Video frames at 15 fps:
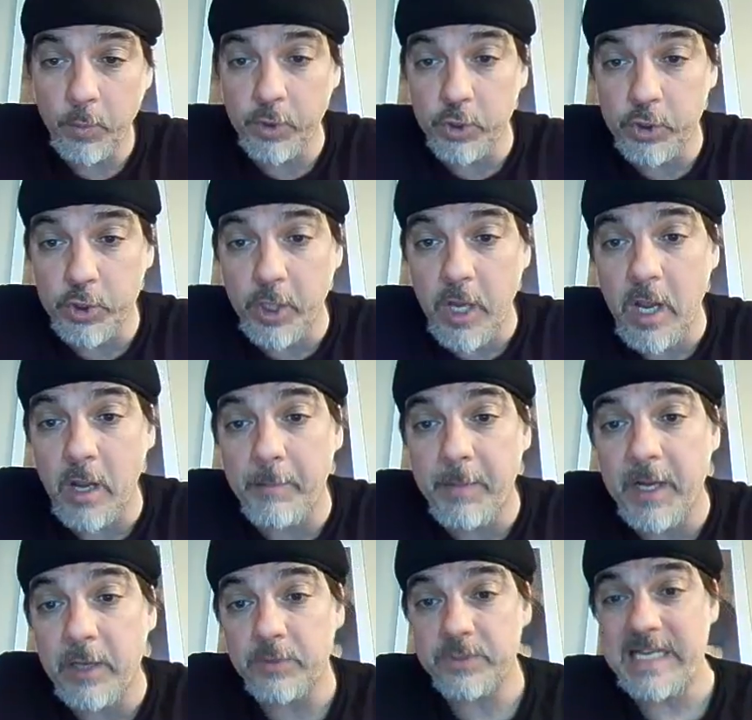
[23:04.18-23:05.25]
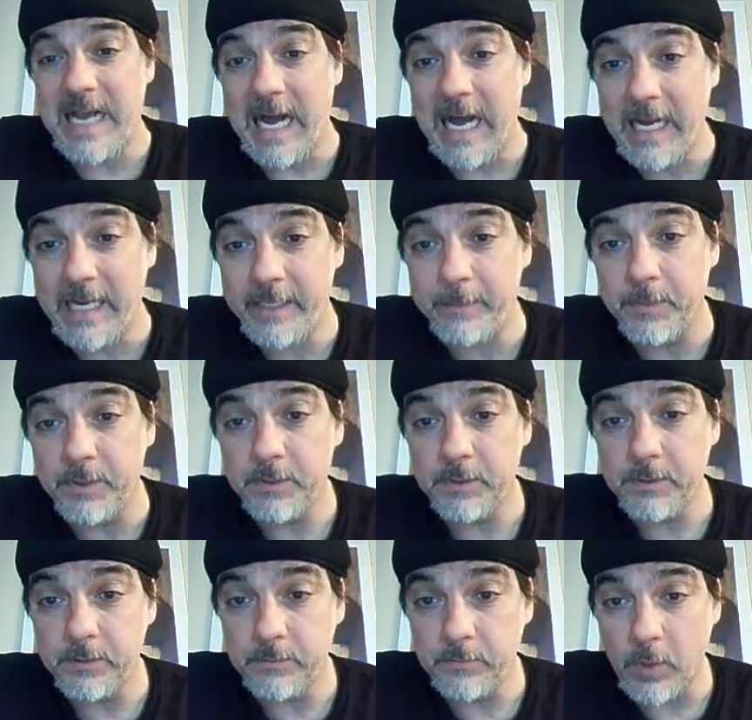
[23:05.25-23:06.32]
When you're talking about
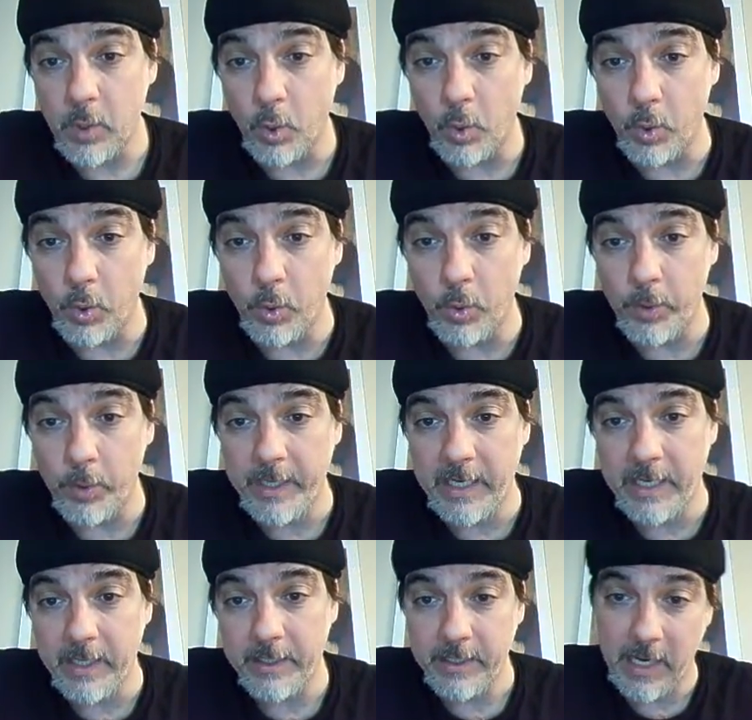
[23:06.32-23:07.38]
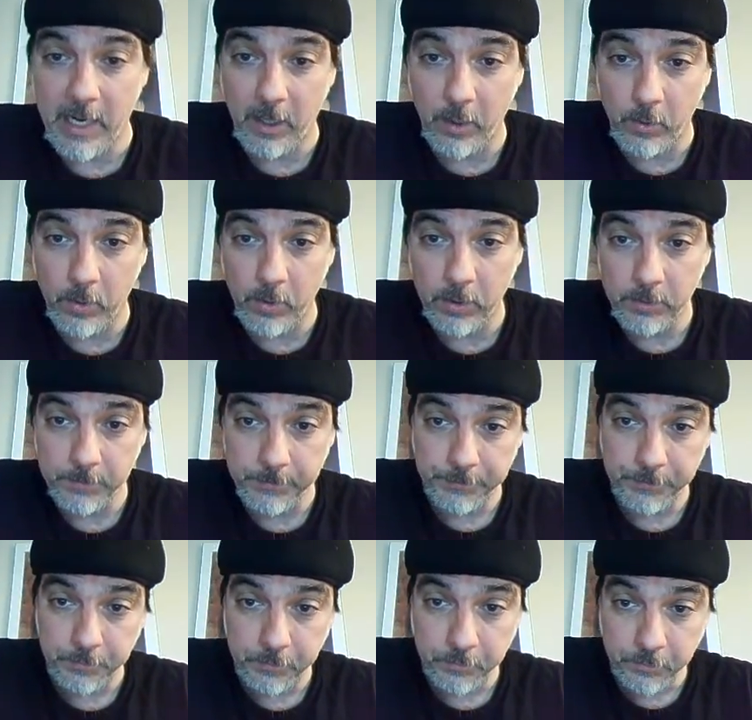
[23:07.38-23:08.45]
time, ora, now.
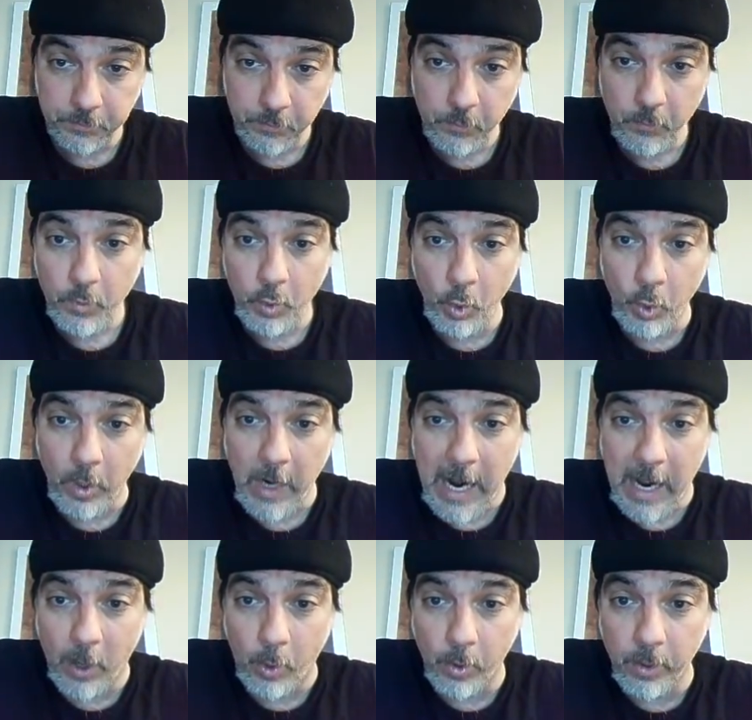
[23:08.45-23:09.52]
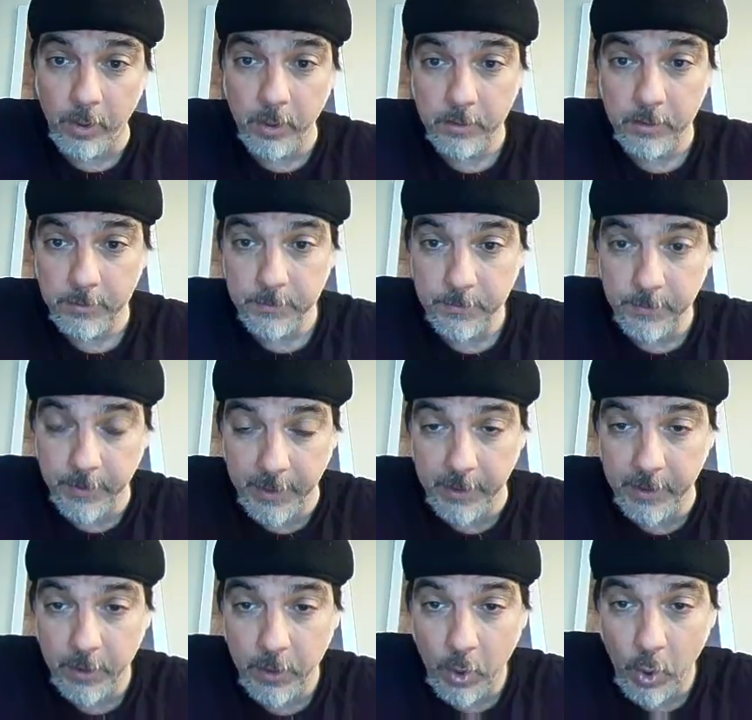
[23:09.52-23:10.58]
Or hour,
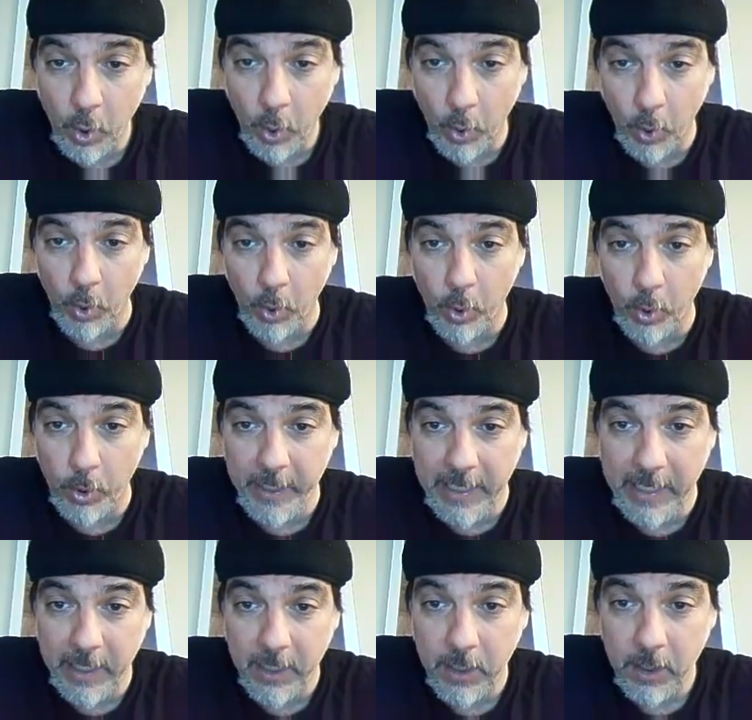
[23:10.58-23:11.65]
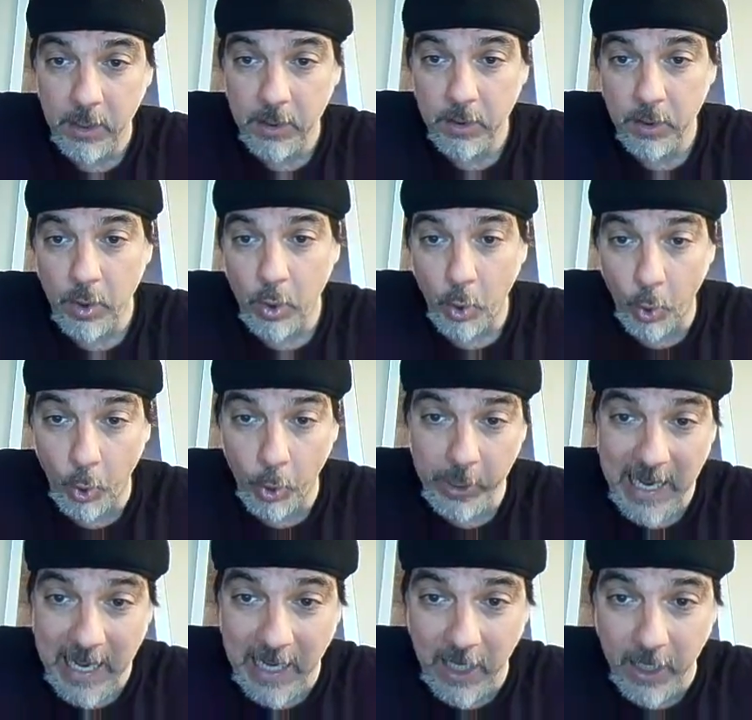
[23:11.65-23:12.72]
right? Ora.
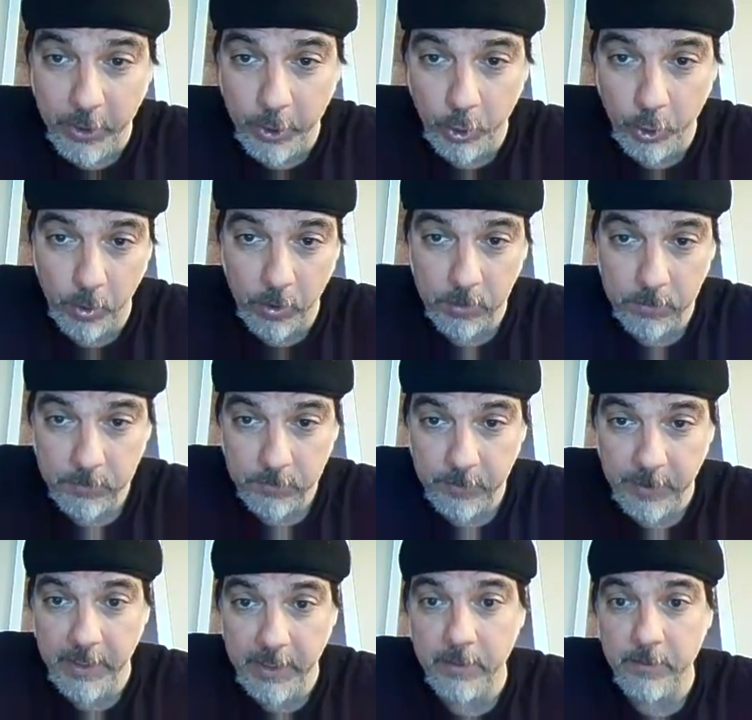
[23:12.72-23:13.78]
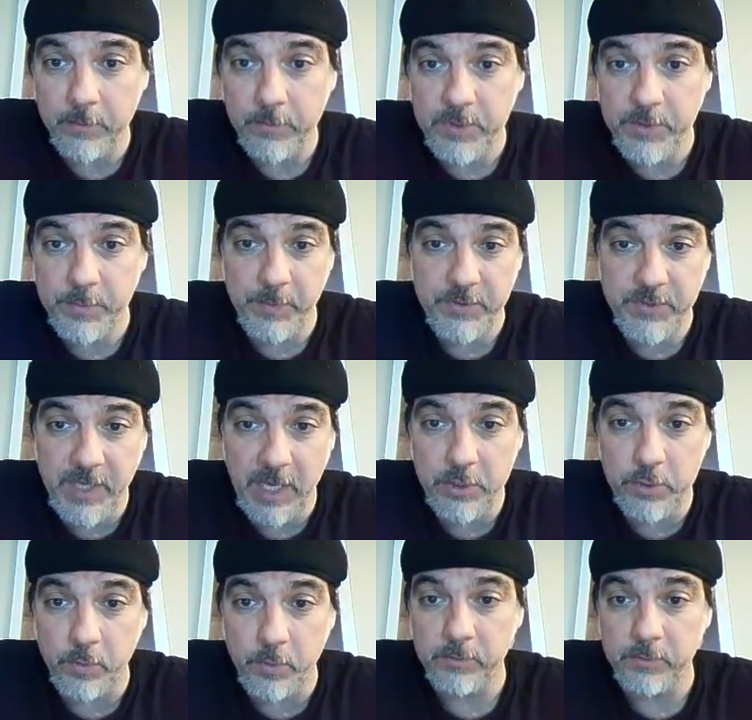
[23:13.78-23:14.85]
Orario, right?
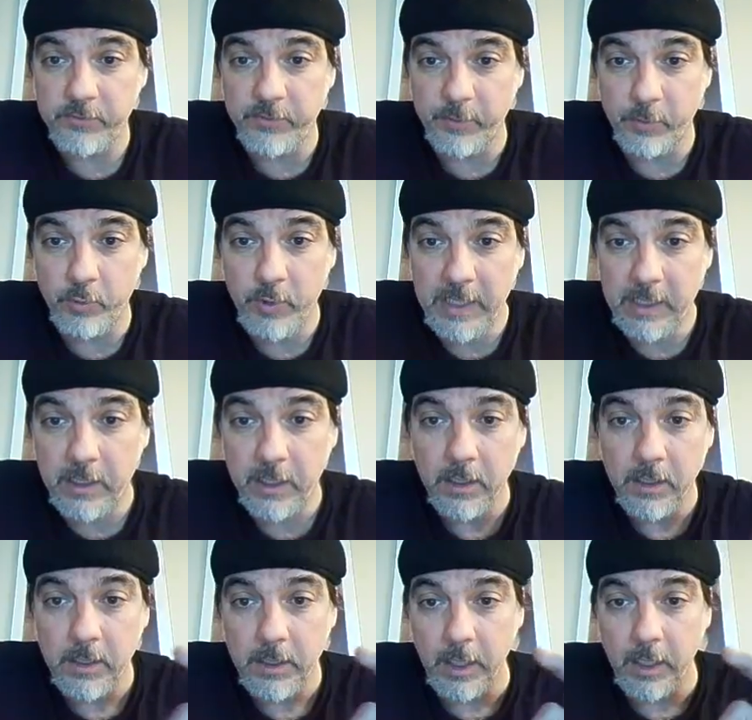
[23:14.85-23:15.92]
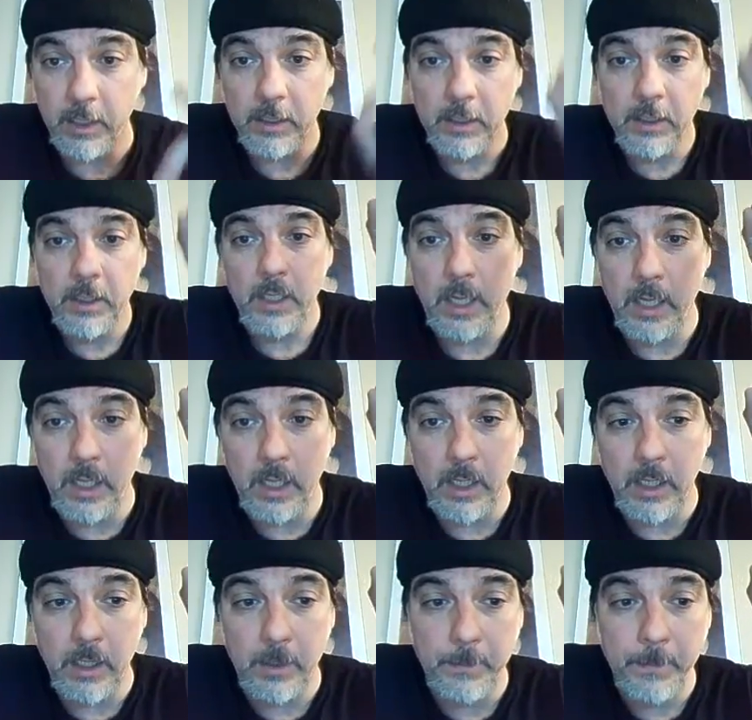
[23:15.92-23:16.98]
Schedule from Greek, yeah?
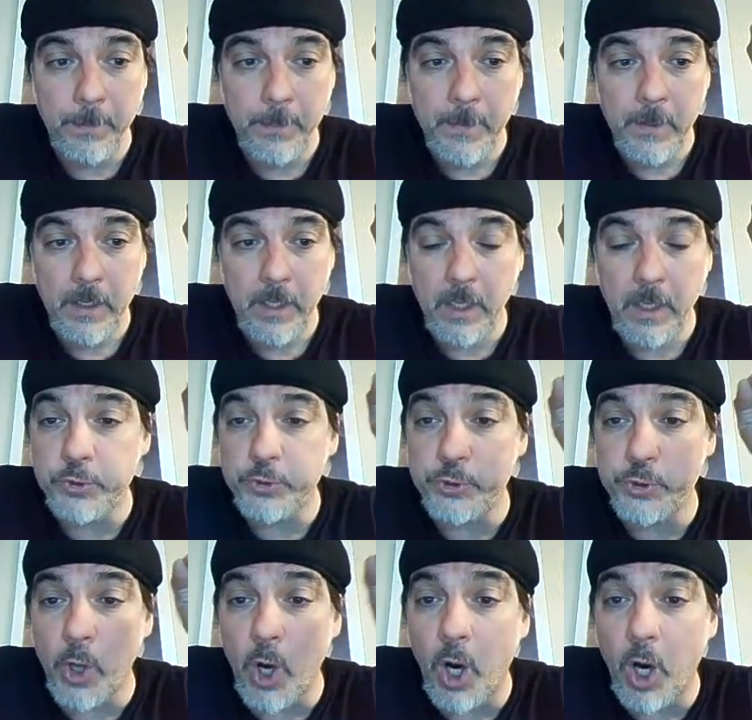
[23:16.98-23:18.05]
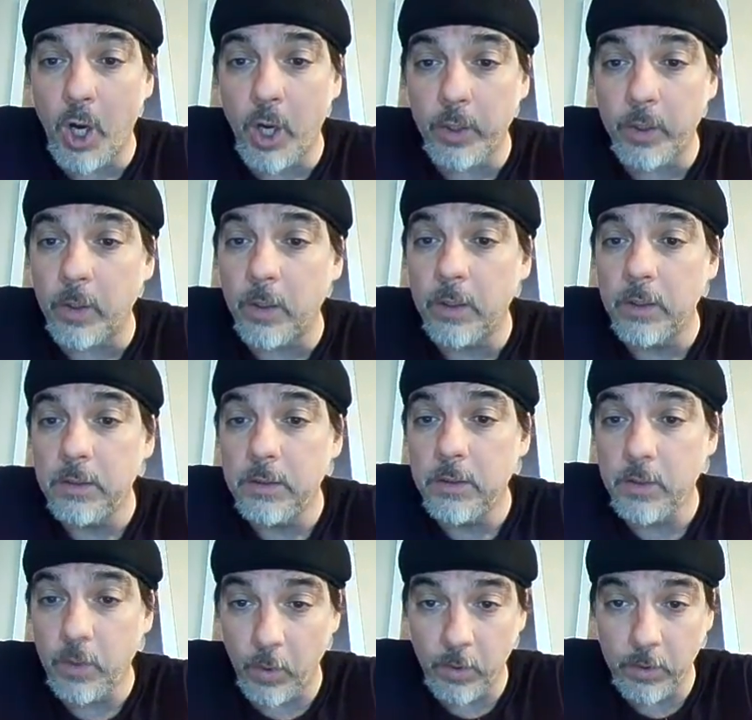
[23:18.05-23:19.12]
D'oro,
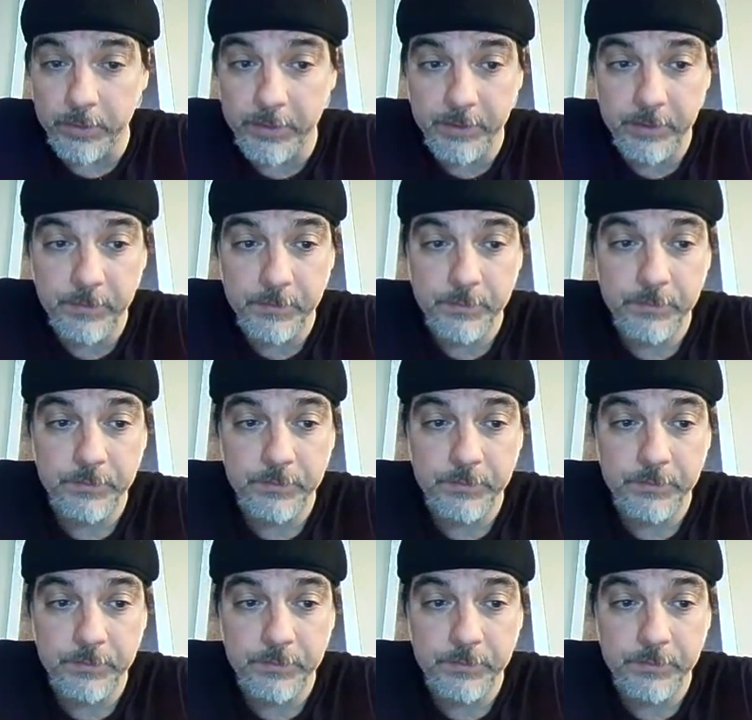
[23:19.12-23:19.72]
gold.